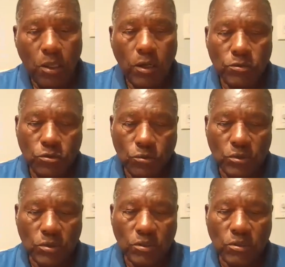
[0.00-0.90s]
are
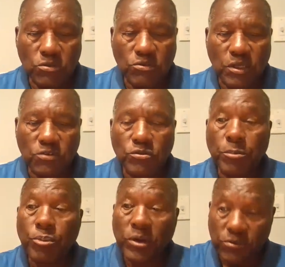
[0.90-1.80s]
doing is they are
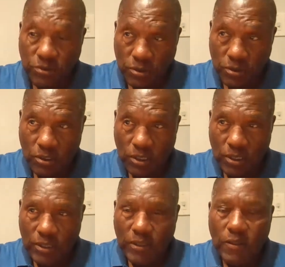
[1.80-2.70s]
suppressing
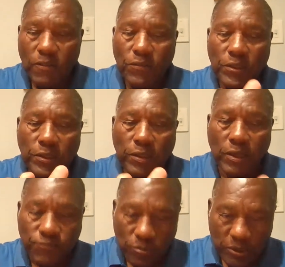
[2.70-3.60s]
the
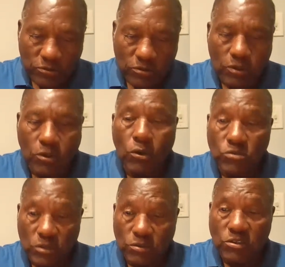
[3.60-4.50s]
information that
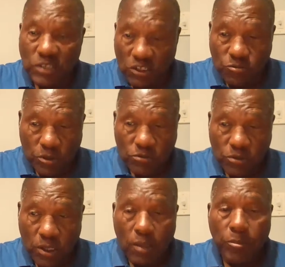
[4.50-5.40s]
goes into textbooks,
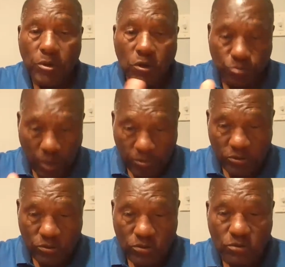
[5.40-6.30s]
because
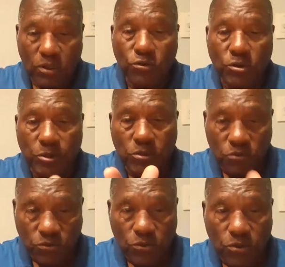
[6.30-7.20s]
publishers are going to be
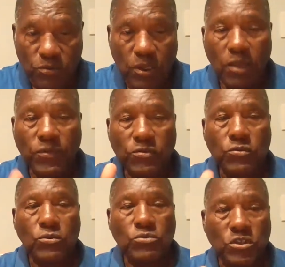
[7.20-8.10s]
concerned that
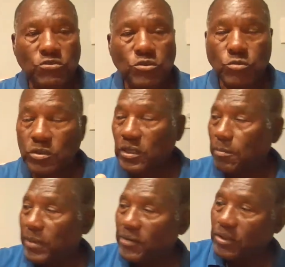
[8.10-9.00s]
school districts will
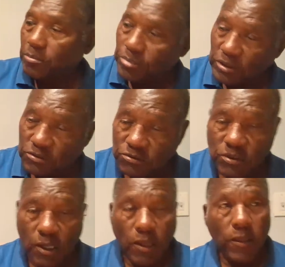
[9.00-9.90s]
not buy their books
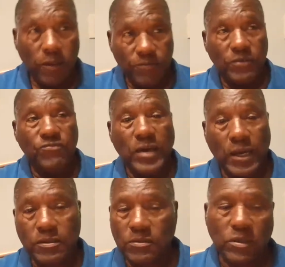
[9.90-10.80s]
if, in
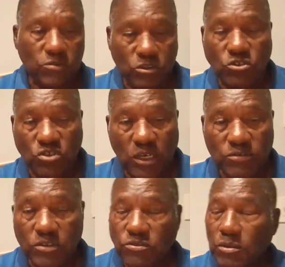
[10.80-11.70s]
fact, there's a good chance
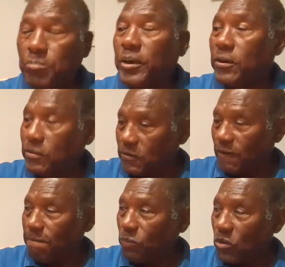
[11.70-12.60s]
that some parent
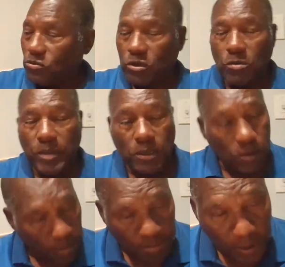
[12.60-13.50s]
is going to make a
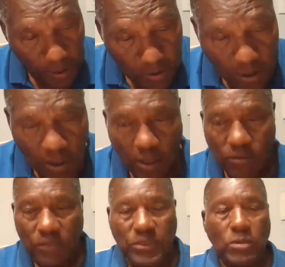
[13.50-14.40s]
complaint
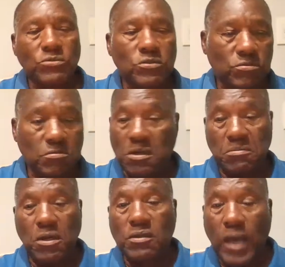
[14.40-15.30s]
that there's
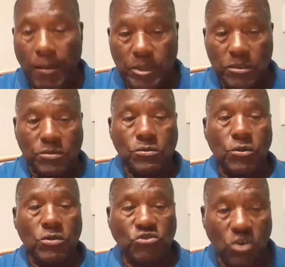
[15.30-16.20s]
a comment
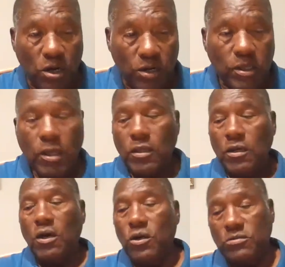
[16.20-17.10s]
or a chart
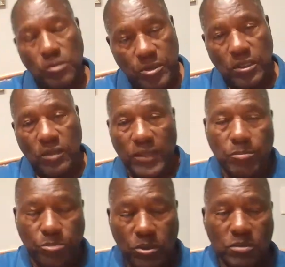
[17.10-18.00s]
or something in
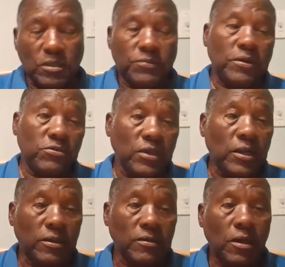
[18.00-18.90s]
that book that they're
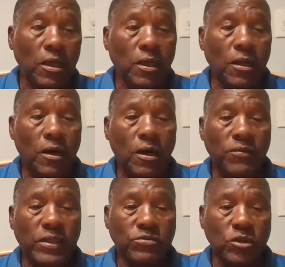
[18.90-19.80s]
selling
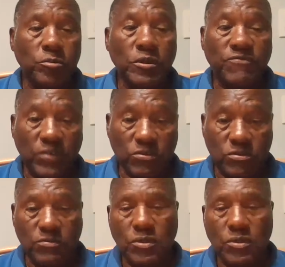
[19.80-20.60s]
that's going to be offensive.